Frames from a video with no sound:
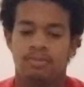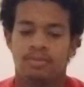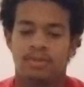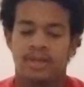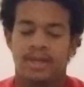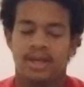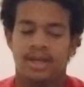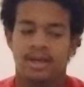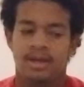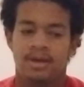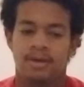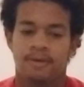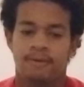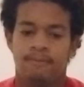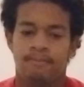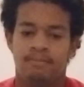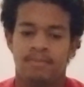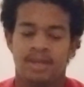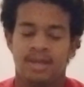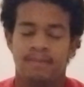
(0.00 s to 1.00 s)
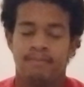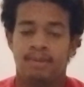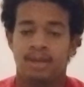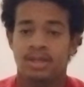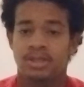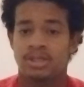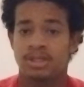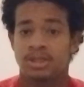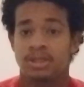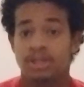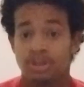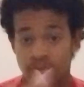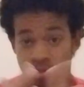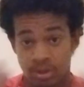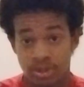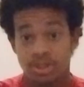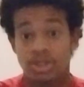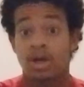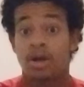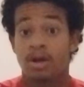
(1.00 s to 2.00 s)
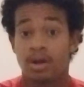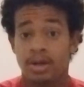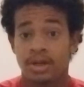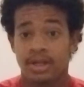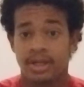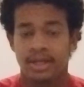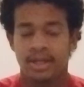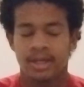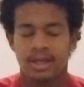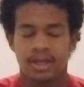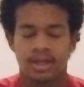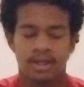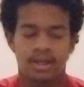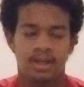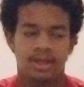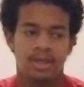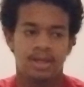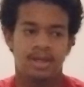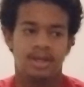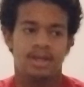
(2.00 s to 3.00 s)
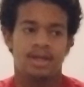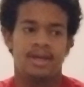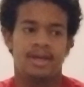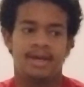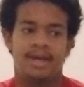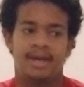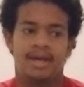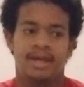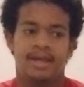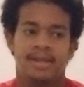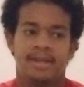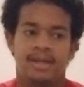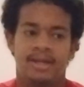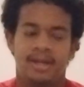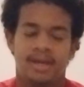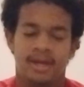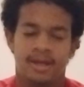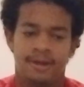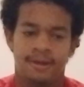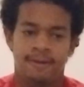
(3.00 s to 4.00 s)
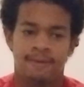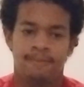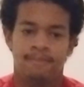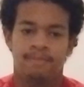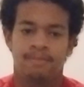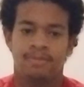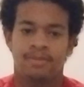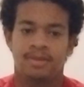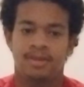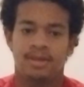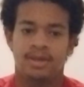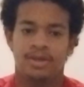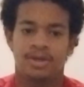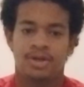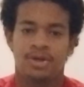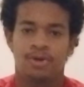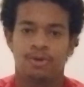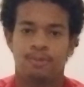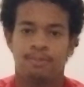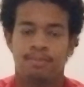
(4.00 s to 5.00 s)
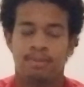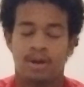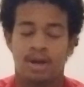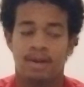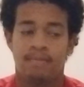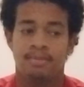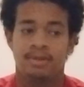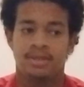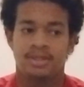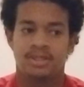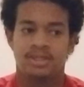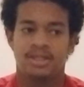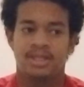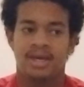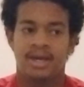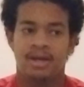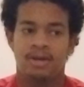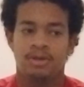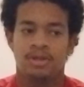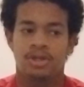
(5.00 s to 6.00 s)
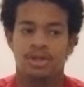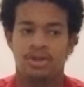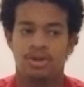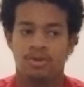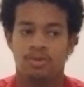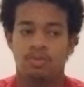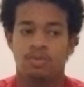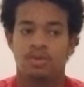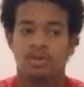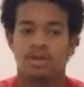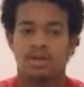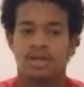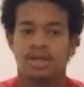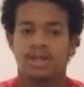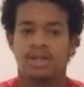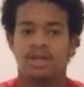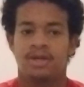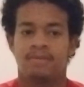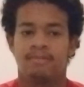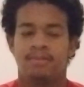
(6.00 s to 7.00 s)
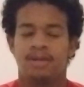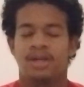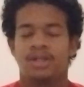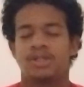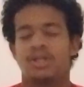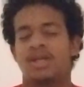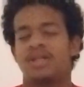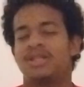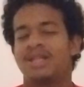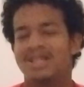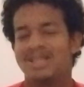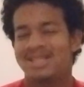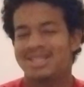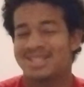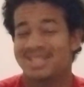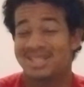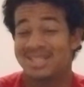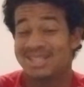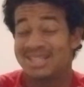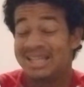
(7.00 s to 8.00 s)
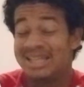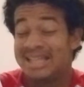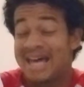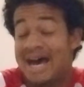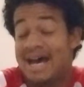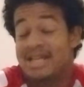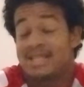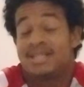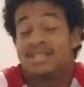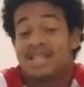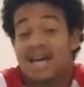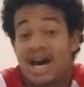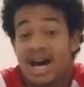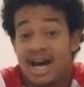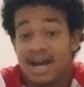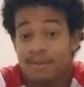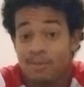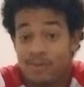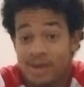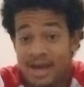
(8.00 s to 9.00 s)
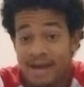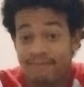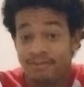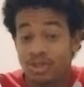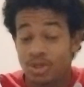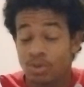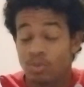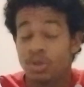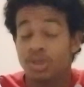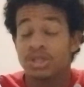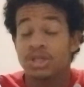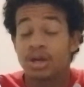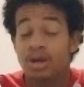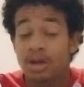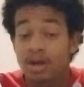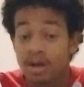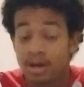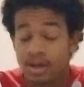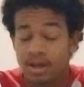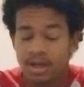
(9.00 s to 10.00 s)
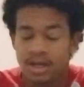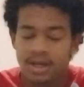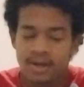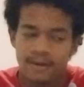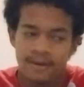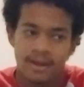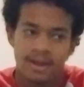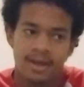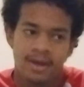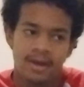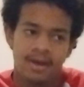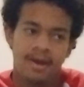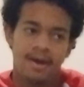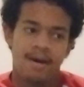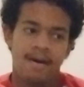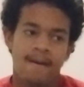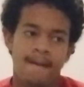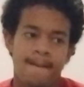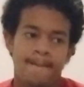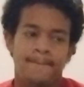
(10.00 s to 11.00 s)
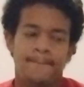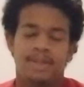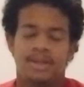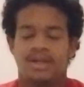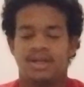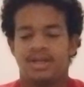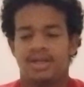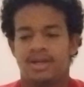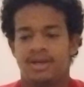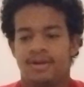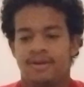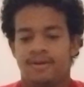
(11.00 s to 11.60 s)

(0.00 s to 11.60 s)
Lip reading: like me basically returning and, promise that, we're gonna make sure that this is the last time we have to return. But,